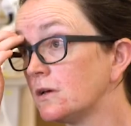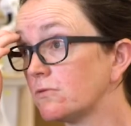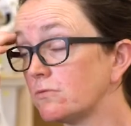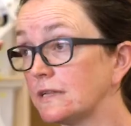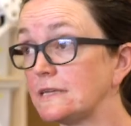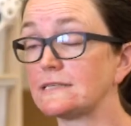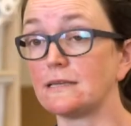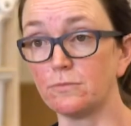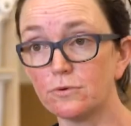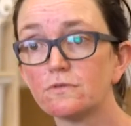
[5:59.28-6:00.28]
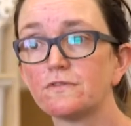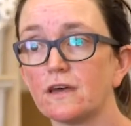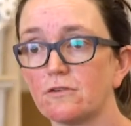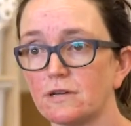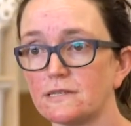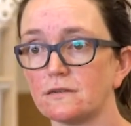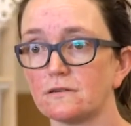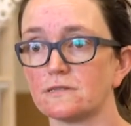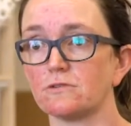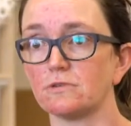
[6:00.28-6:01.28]
really simple for that reason,
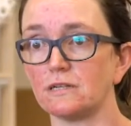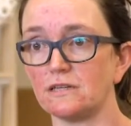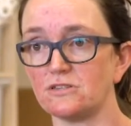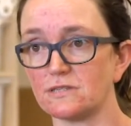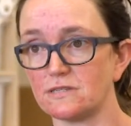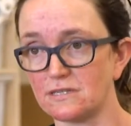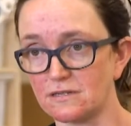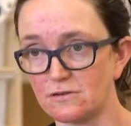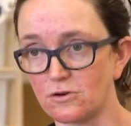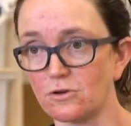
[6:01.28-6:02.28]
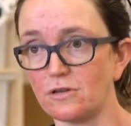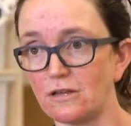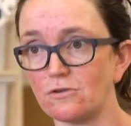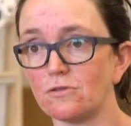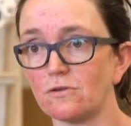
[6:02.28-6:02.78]
because it really just did hone in on